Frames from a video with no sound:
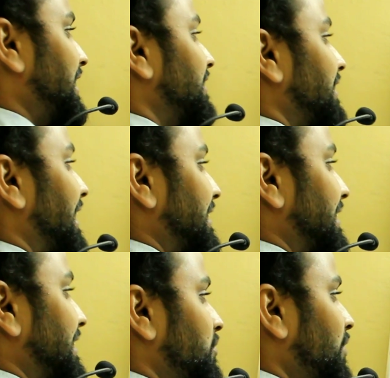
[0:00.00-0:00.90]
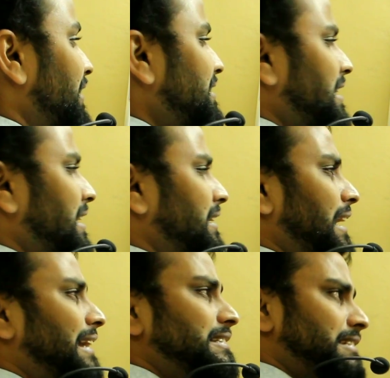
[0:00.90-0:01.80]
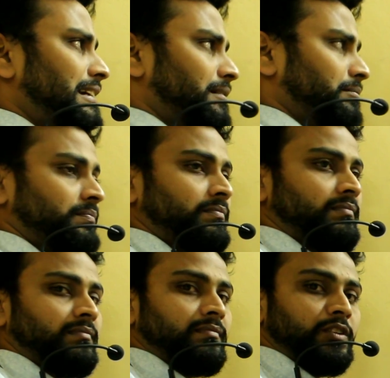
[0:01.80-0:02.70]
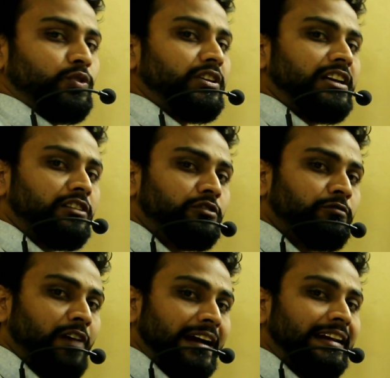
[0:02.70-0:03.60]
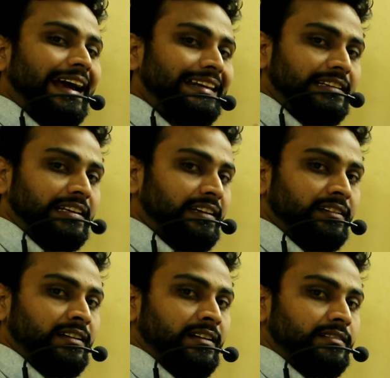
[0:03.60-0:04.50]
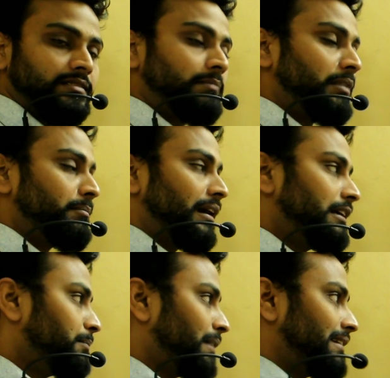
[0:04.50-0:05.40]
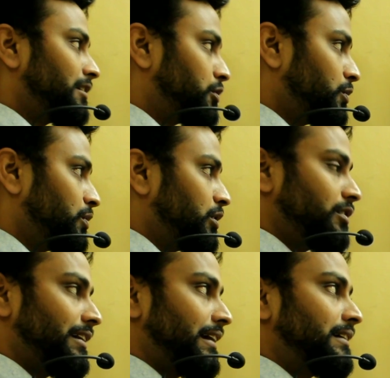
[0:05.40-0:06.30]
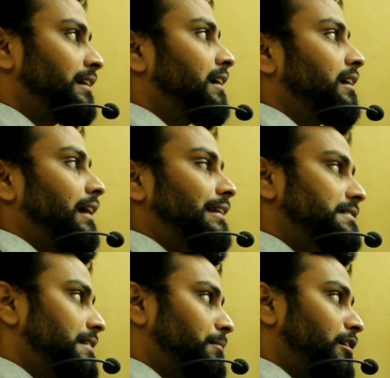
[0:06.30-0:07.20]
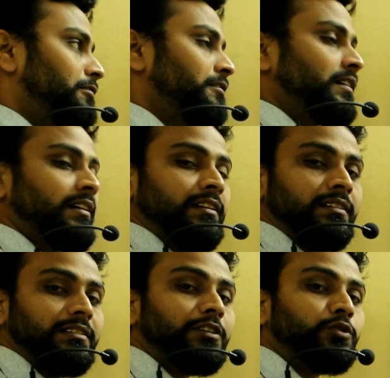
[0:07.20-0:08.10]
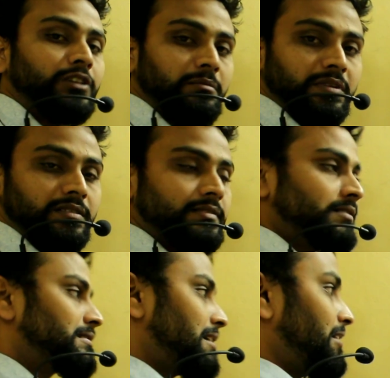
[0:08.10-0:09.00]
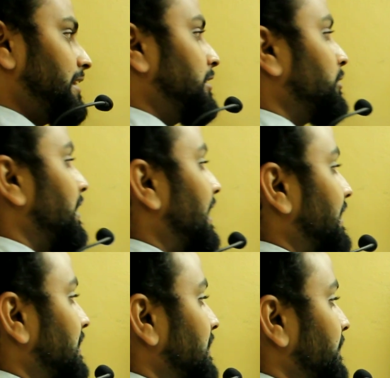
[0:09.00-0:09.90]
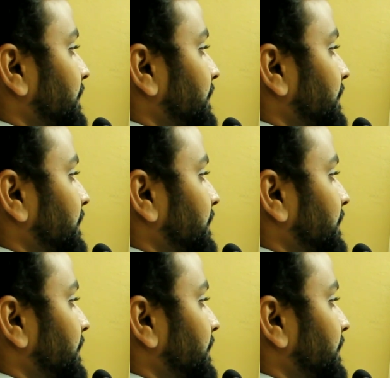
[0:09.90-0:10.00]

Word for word: and 8. What is their LCM? You need not to find anything, simply multiply the two, you will get LCM of the two numbers. 7 into 8,